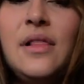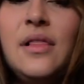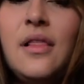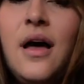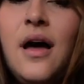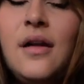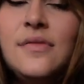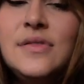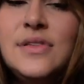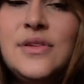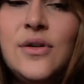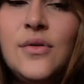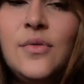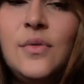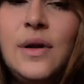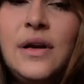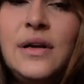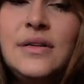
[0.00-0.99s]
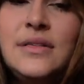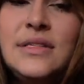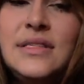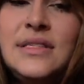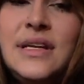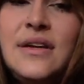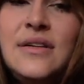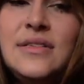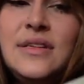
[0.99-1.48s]
lot of
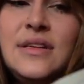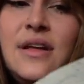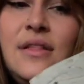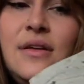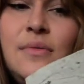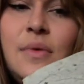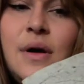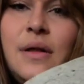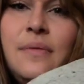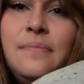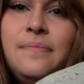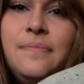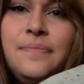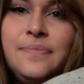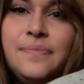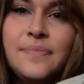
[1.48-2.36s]
stonewares. Here's another one.